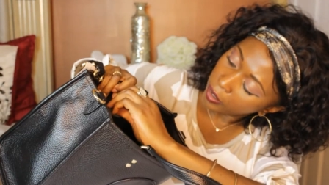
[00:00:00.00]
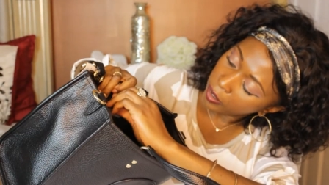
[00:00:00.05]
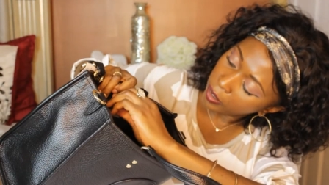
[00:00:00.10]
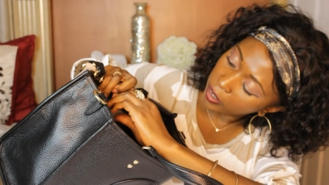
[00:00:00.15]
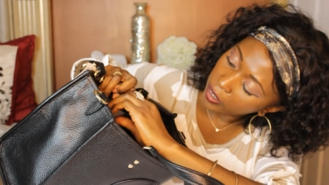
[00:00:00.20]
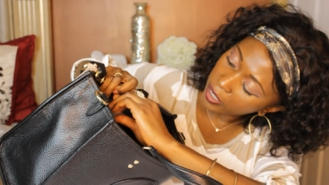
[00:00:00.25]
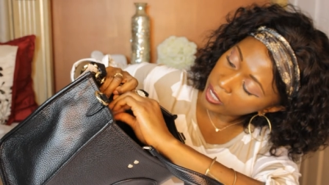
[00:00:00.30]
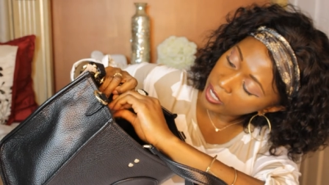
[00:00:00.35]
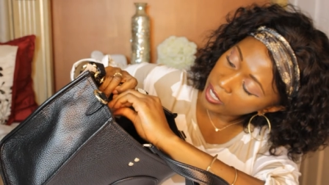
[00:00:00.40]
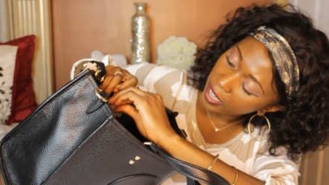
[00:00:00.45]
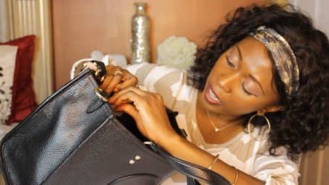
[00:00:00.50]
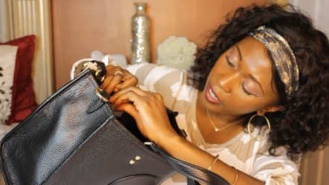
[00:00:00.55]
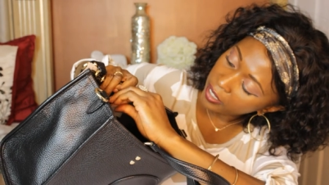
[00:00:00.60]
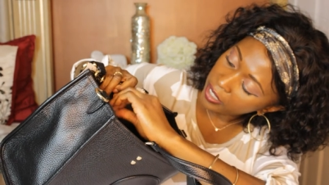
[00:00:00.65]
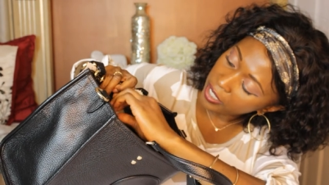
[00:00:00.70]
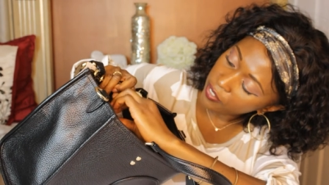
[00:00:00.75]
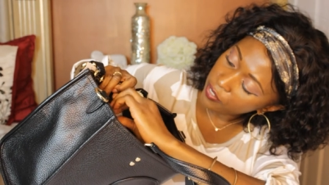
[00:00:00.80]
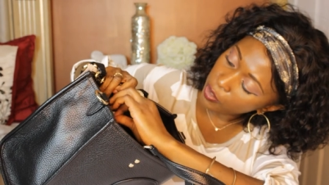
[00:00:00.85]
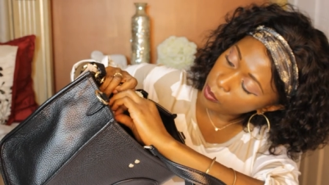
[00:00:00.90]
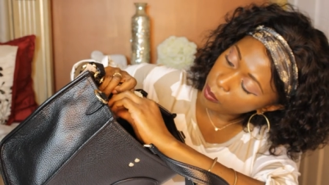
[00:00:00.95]
And they
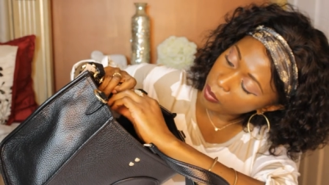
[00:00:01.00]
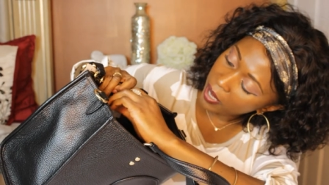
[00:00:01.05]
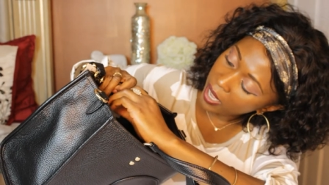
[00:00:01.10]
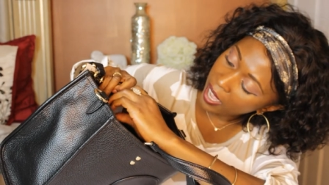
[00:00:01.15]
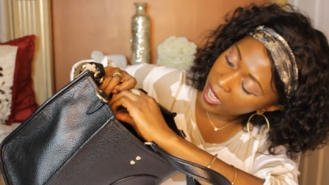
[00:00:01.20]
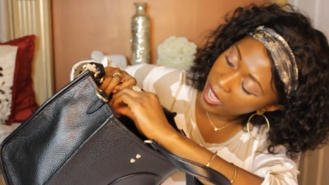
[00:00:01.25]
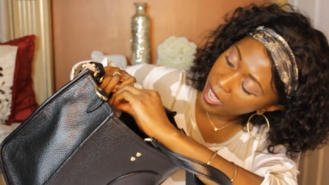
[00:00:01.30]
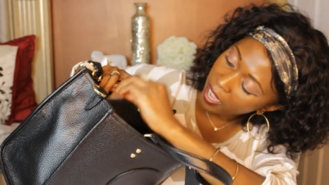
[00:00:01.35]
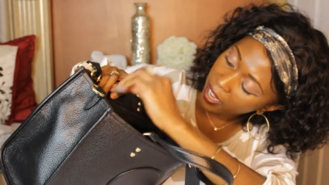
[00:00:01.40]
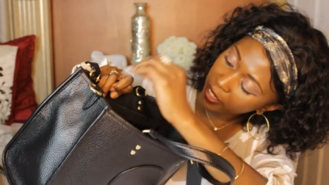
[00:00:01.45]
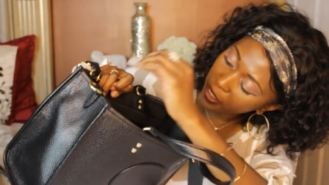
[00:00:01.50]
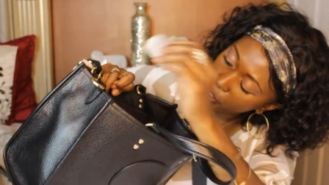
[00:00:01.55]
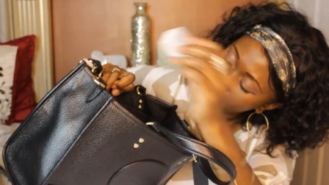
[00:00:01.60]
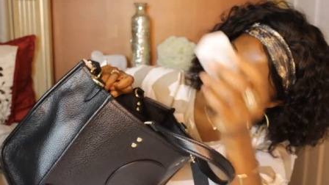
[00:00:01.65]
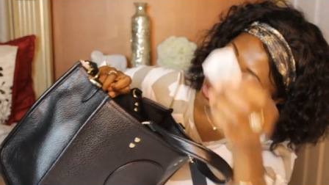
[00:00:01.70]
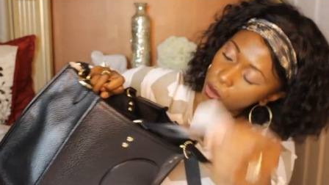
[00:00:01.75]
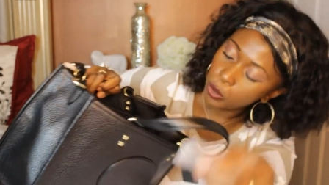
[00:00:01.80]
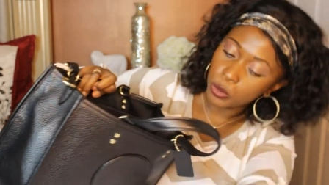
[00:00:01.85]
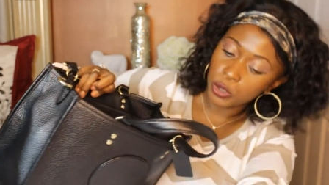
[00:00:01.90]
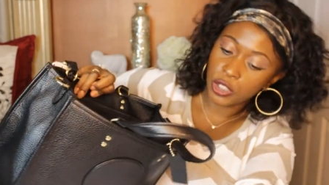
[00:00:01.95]
got even behind the
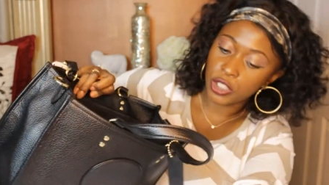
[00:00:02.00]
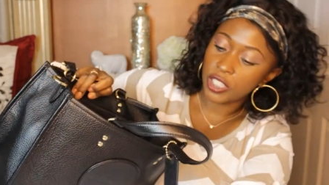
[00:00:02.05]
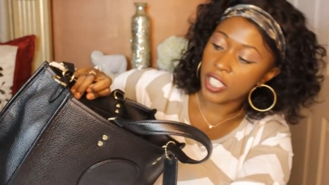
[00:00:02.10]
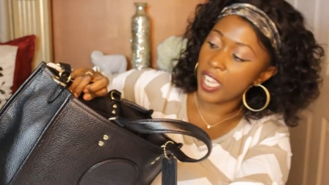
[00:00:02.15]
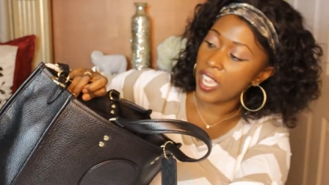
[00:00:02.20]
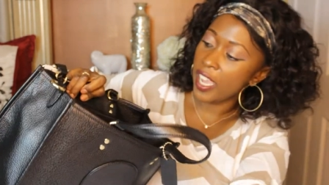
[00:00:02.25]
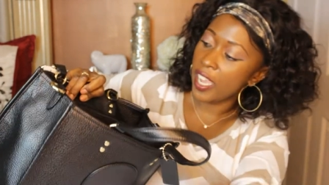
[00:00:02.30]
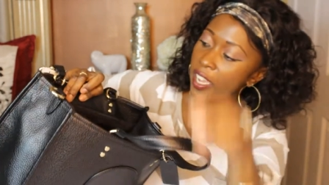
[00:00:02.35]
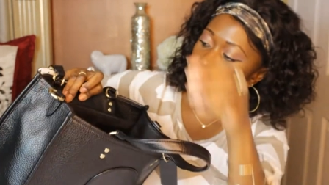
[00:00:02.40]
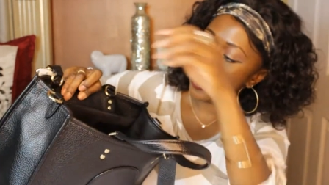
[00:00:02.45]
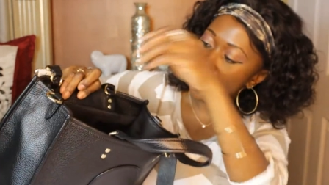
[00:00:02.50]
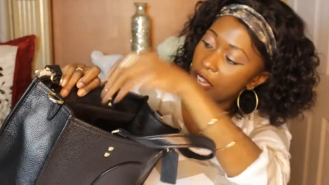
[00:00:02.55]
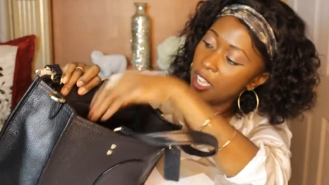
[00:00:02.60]
cooch tag